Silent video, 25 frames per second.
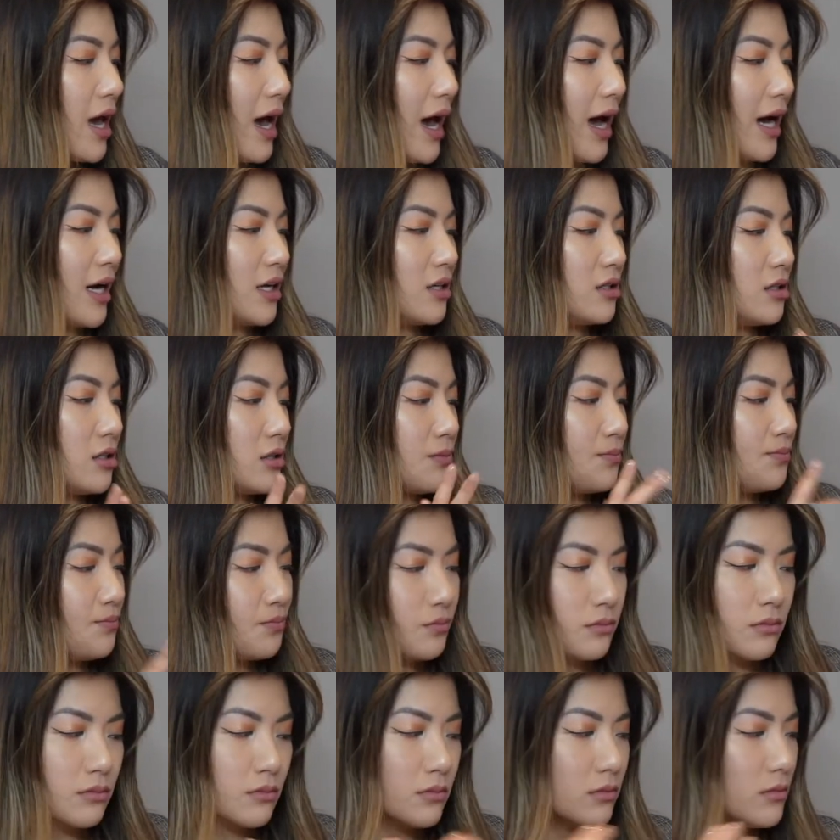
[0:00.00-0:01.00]
And
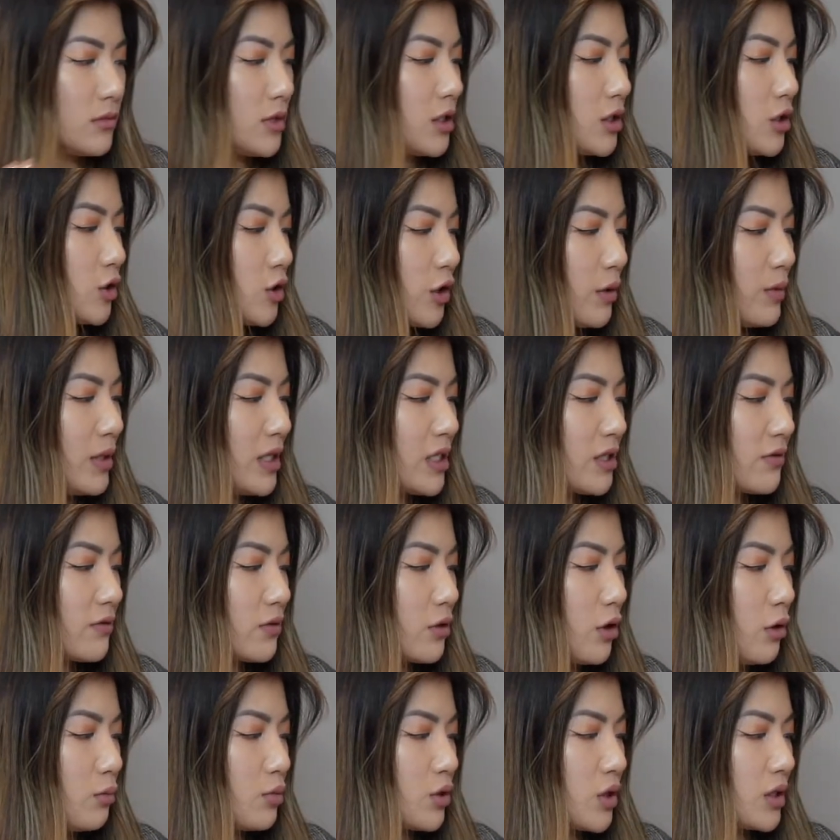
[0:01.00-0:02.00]
so many
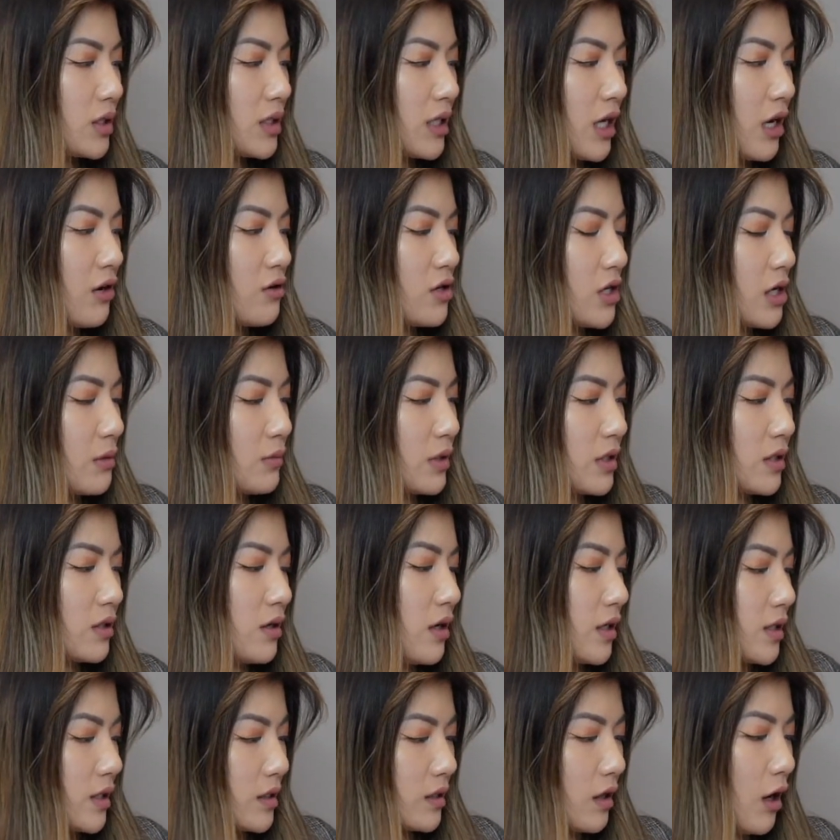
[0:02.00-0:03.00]
different options here in terms of
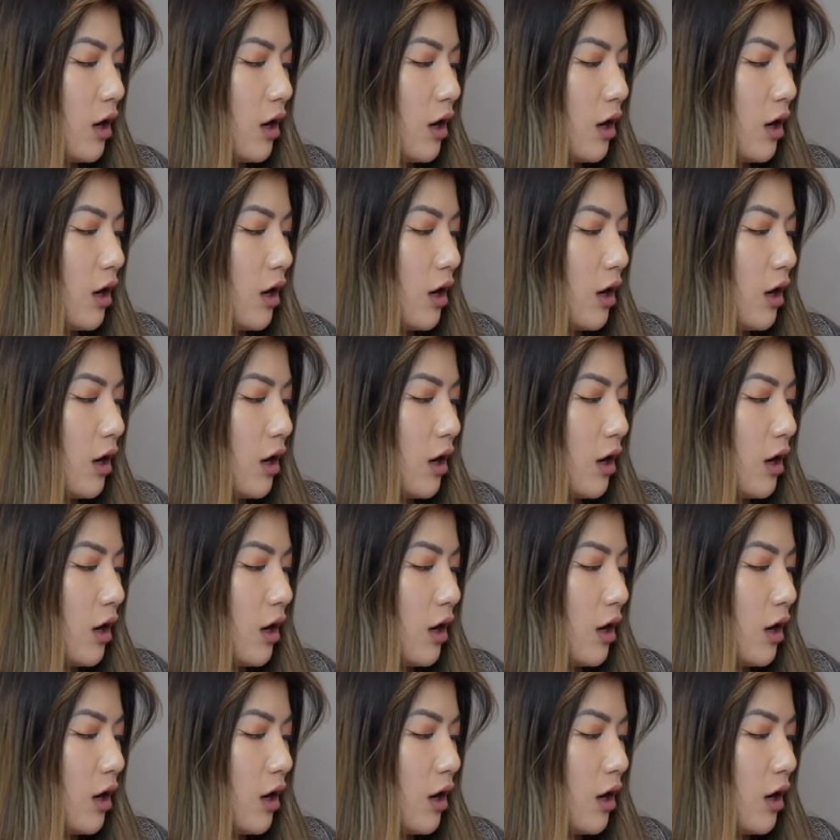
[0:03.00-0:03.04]
sizes,